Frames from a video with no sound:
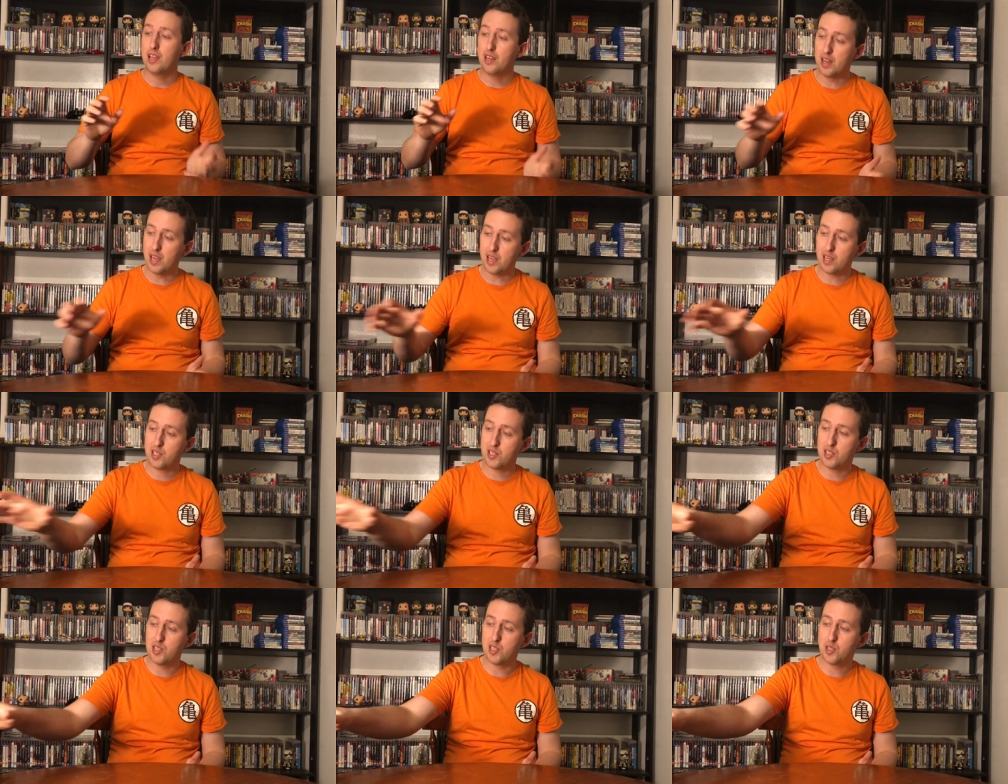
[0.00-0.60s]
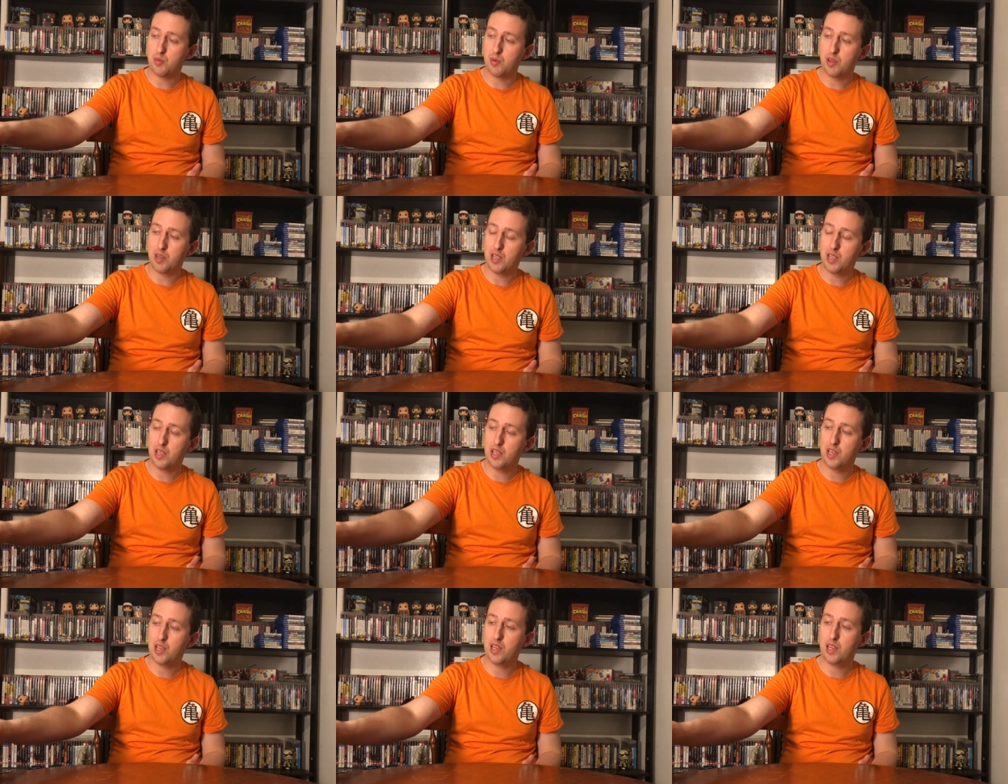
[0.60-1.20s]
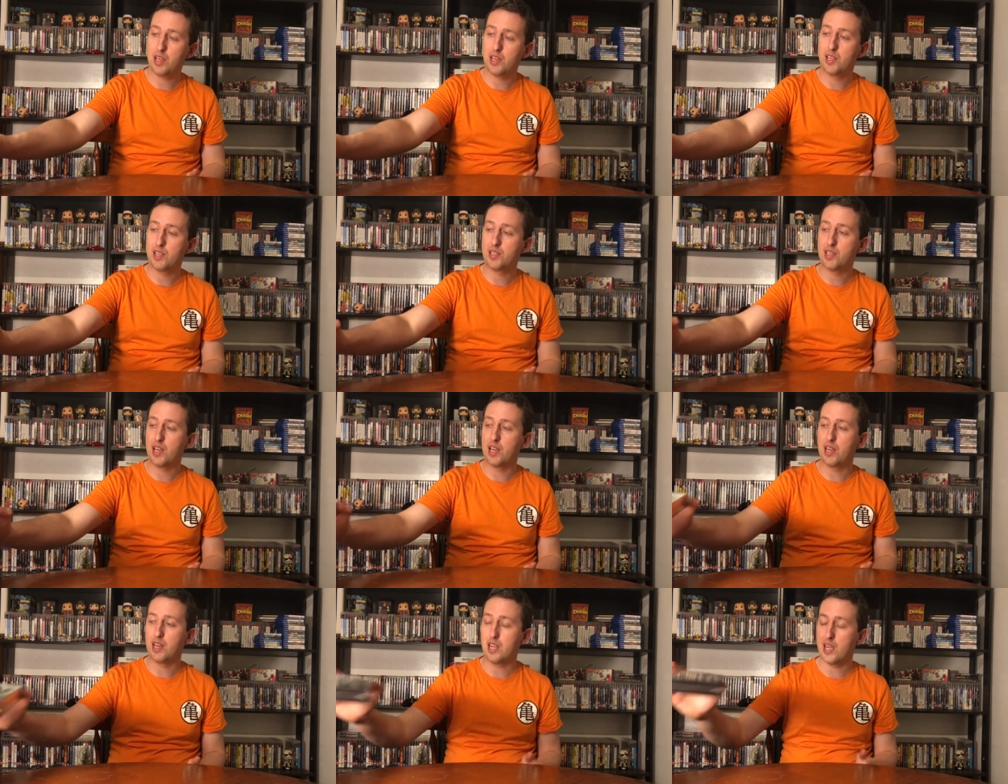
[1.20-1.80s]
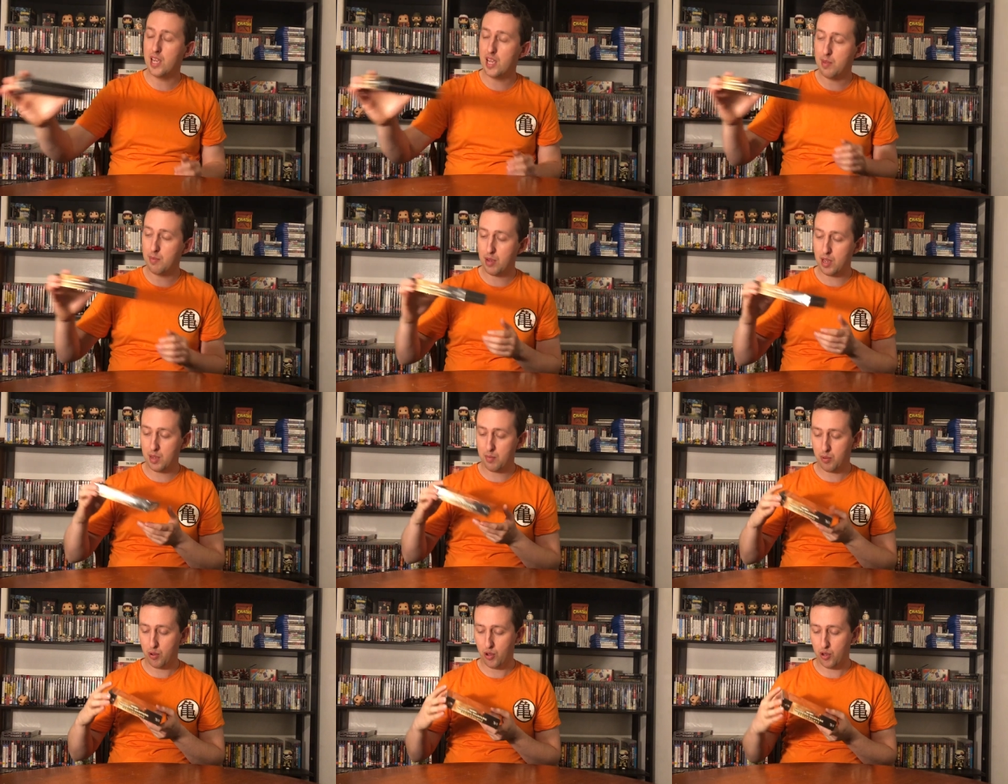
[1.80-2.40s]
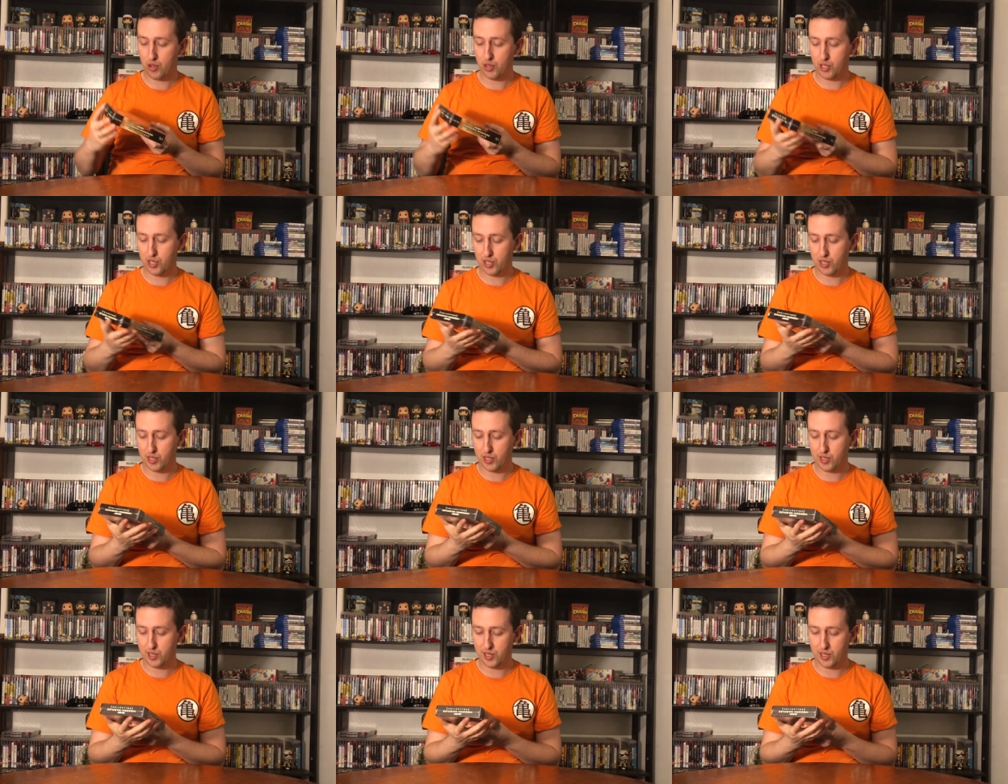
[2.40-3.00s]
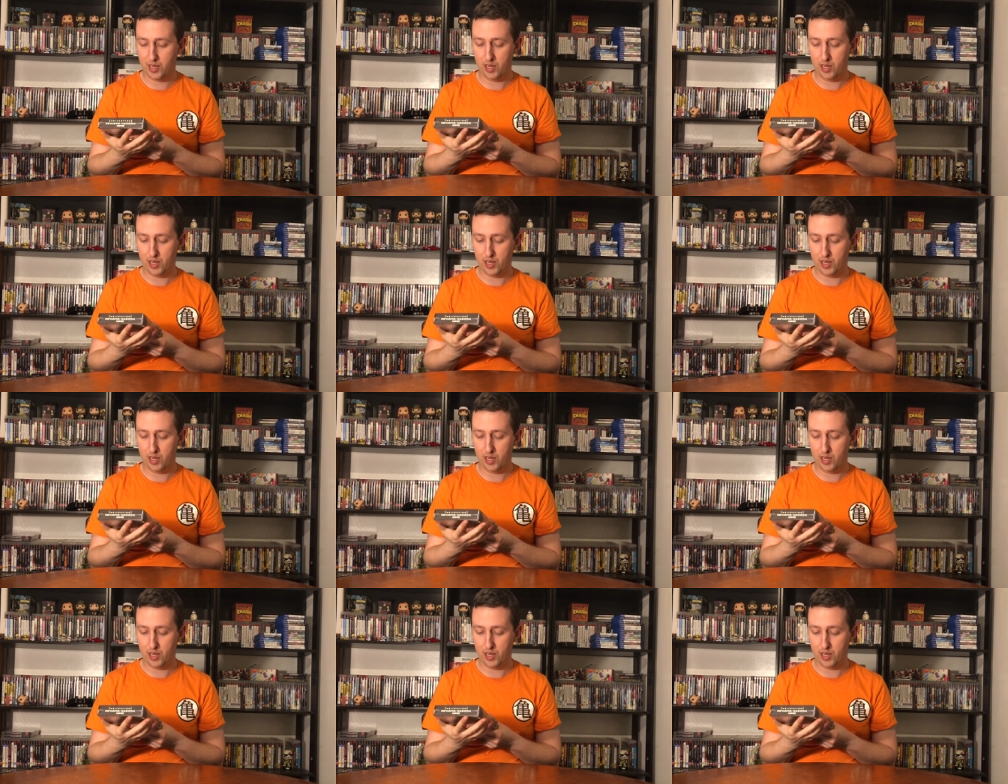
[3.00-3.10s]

Next, this one here is an eBay purchase.